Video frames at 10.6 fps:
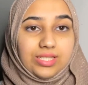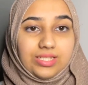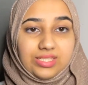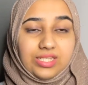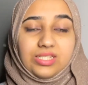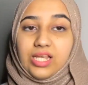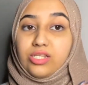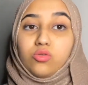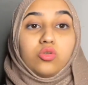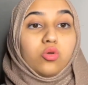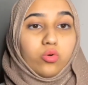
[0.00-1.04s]
this this and
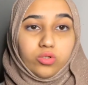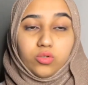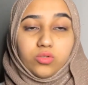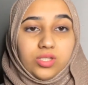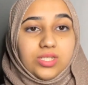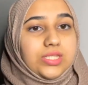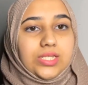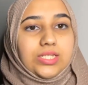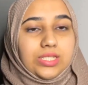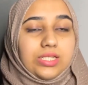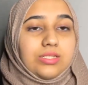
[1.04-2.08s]
you don't know this
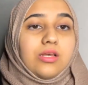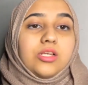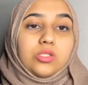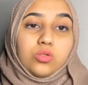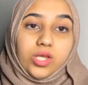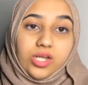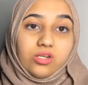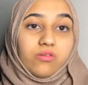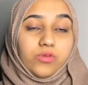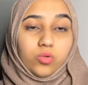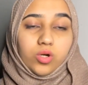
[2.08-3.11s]
this this so the
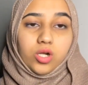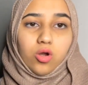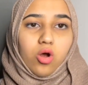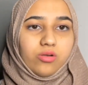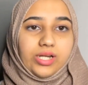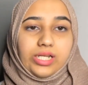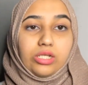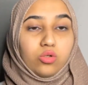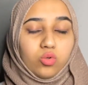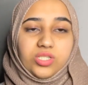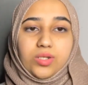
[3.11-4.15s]
interviewer already
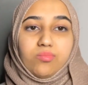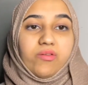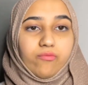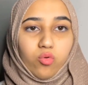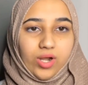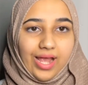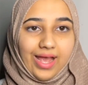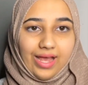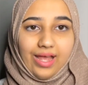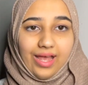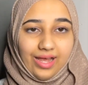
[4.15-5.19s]
knows it
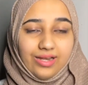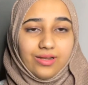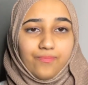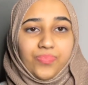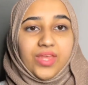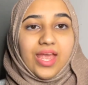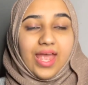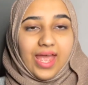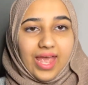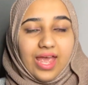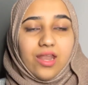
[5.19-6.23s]
beforehand
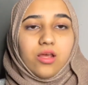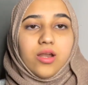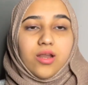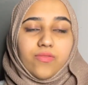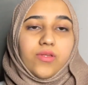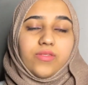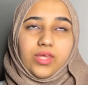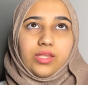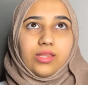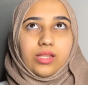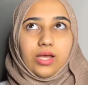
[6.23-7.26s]
and another
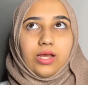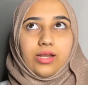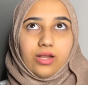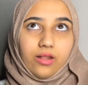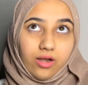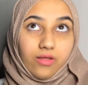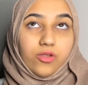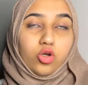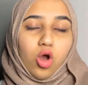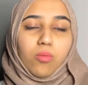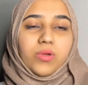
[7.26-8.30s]
thing uh, another
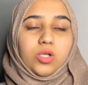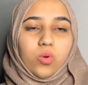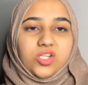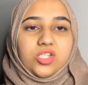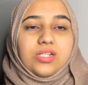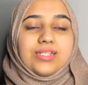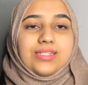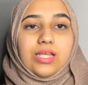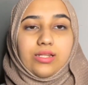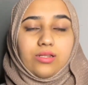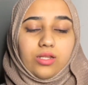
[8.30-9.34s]
common questions
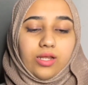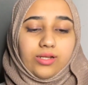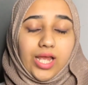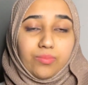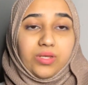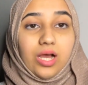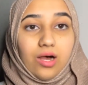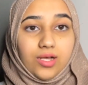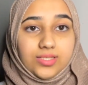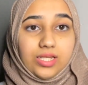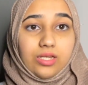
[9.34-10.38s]
that can be
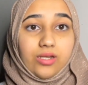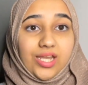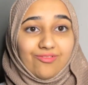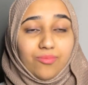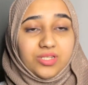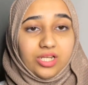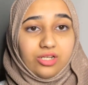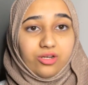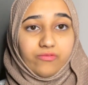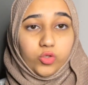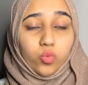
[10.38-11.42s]
asked in a DevOps
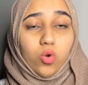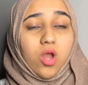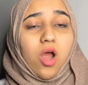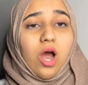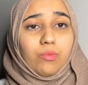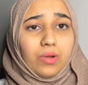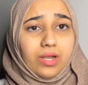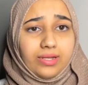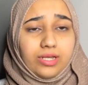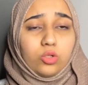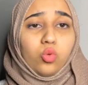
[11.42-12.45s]
interview are
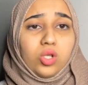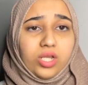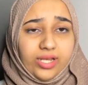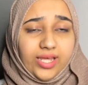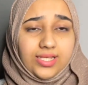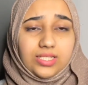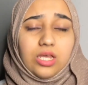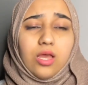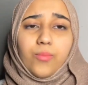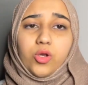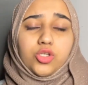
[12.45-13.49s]
related to Linux
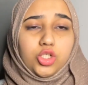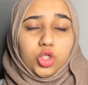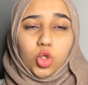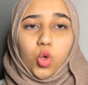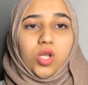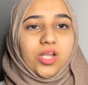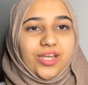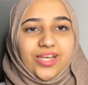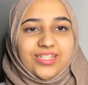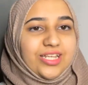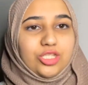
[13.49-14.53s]
because you know
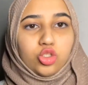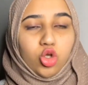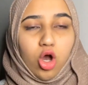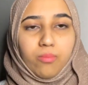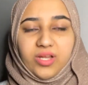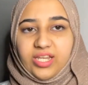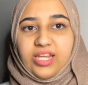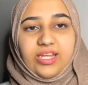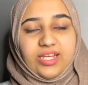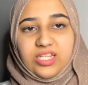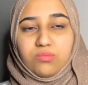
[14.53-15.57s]
Linux is common,
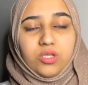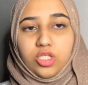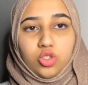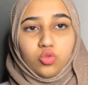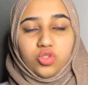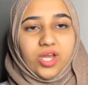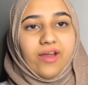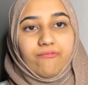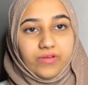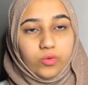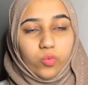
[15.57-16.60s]
it is being used
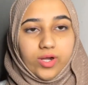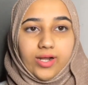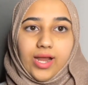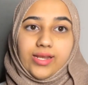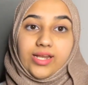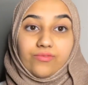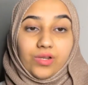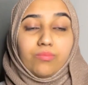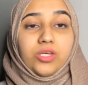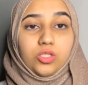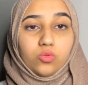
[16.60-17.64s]
everywhere, and it will
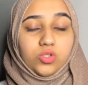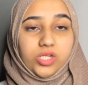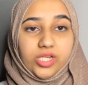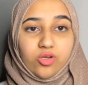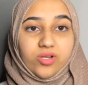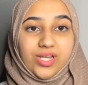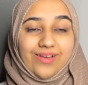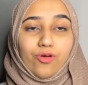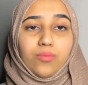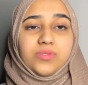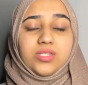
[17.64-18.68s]
be used in your
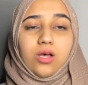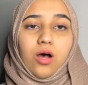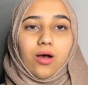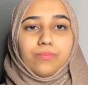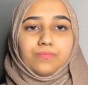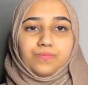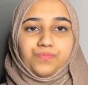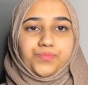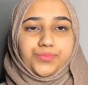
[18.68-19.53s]
DevOps um,